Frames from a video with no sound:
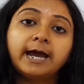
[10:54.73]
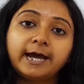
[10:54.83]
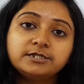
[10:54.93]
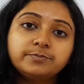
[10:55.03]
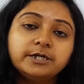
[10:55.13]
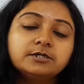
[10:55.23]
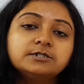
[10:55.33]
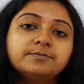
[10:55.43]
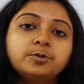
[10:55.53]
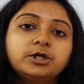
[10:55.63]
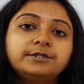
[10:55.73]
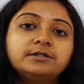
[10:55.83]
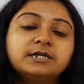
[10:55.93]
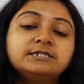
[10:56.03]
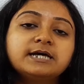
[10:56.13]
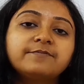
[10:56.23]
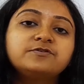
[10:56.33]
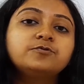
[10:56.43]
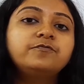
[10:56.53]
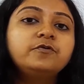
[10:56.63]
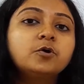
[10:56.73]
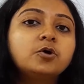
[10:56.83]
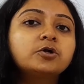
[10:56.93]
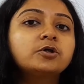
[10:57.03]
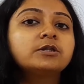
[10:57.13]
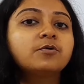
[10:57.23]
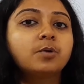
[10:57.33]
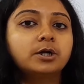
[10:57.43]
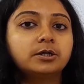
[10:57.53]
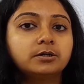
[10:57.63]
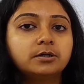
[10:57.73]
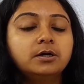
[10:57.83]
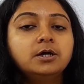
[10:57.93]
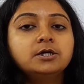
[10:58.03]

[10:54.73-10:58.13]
As because the pollen grains have to float on the water